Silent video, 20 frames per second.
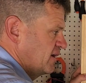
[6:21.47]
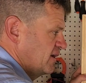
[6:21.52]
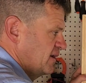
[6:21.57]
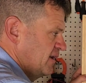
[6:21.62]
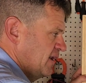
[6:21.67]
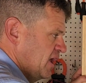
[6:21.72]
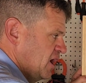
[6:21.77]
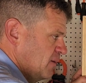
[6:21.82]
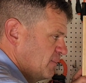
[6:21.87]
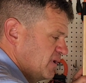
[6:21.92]

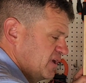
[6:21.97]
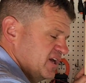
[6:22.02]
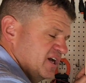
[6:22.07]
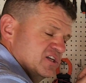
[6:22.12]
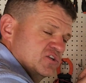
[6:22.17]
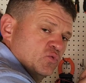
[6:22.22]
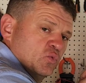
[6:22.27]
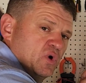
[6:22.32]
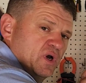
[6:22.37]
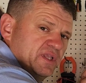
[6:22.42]
Now
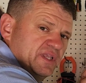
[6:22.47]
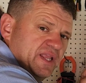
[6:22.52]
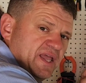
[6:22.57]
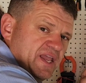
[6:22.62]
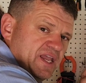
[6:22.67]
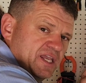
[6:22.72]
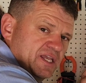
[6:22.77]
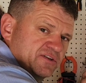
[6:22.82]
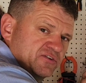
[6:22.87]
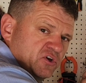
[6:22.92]
because one
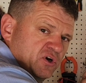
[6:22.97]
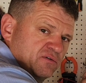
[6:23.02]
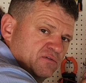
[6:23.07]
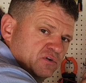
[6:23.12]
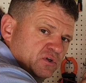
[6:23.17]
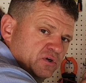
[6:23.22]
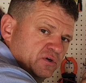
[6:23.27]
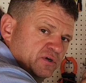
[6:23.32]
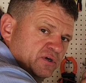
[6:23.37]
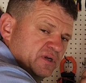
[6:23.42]
leg gets
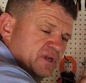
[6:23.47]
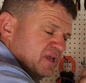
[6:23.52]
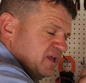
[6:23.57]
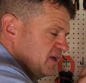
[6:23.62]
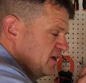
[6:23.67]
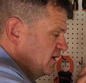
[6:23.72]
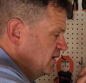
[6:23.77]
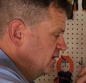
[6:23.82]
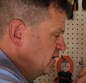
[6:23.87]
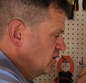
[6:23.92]
overloaded,
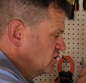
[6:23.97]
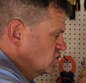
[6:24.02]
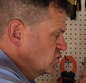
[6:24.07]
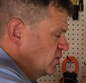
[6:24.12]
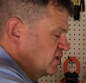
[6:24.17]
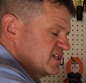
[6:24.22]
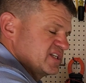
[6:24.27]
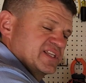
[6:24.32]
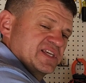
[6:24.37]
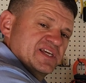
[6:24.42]
it'll
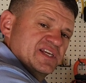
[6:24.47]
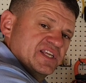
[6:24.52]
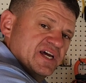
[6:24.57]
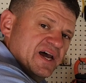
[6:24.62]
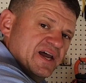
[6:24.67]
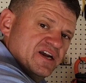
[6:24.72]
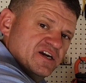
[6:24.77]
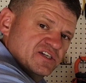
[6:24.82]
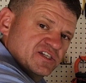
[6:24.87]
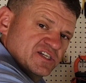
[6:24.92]
switch the
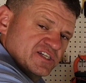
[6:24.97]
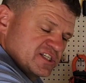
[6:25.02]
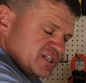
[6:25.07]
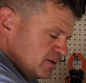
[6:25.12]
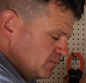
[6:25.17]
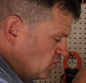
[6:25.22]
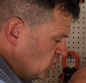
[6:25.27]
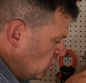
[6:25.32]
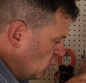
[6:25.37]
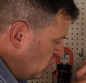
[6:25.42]
entire
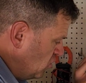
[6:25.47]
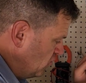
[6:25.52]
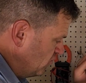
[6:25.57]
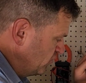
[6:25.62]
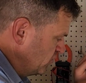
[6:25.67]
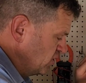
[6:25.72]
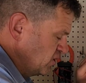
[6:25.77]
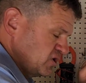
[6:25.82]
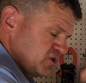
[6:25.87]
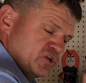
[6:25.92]
system
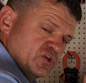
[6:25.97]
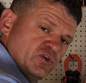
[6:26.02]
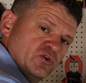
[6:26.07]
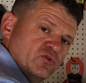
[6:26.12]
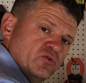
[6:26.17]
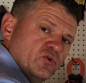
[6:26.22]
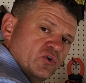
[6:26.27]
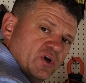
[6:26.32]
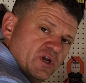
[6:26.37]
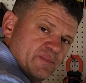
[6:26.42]
over
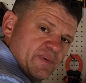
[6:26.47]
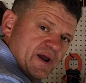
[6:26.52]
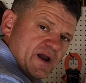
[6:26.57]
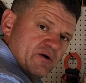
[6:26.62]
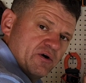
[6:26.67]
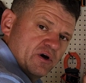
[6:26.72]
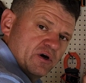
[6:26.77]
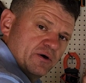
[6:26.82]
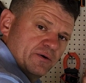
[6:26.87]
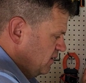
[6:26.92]
to grid
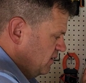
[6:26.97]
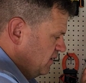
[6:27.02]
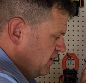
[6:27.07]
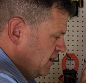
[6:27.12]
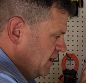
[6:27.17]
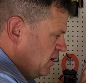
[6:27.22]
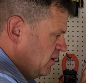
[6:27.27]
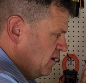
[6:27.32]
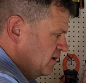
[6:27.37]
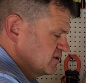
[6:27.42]
power.
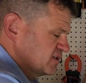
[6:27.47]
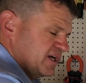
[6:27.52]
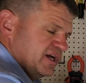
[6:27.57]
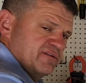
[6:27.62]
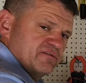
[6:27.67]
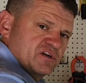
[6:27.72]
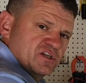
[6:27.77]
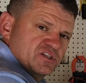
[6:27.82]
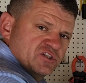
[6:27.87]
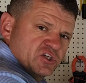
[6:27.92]
Now I was
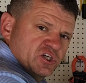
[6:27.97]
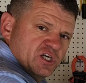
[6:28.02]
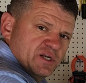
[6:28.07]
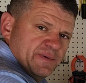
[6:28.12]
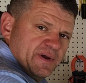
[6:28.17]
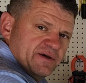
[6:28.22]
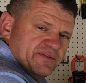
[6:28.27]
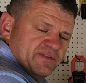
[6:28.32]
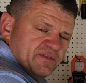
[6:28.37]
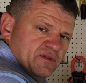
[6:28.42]
kind of concerned
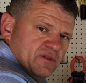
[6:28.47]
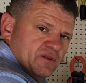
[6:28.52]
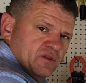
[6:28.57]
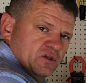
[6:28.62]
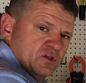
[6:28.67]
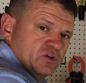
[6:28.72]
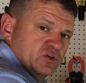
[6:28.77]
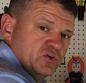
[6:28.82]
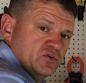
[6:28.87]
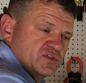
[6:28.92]
about
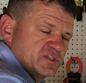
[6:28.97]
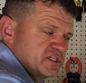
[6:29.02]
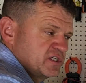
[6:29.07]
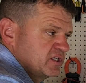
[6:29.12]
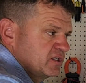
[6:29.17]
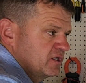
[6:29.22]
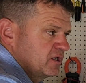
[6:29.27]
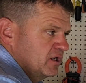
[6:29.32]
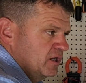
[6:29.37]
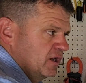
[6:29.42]

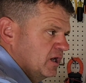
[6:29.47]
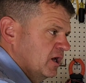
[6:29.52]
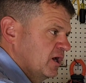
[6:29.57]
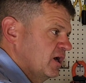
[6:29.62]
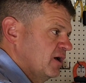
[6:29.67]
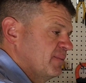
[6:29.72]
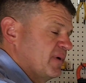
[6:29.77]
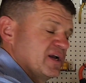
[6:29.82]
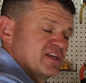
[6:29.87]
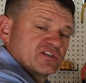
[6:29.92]
losing
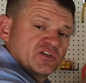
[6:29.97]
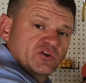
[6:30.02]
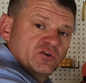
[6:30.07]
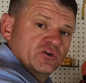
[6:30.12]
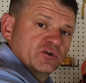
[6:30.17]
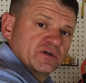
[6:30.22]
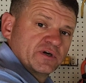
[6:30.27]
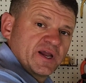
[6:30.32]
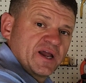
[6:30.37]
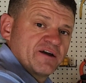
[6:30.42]
uh, my
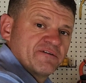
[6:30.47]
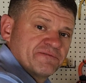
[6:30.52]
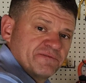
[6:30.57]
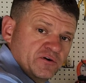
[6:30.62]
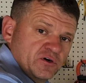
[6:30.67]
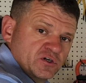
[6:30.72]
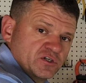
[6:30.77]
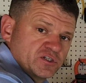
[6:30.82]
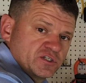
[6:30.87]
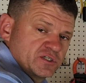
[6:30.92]
solar at
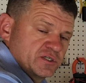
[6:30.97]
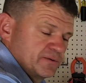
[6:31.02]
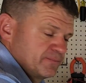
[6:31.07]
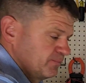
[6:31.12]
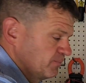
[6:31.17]
first,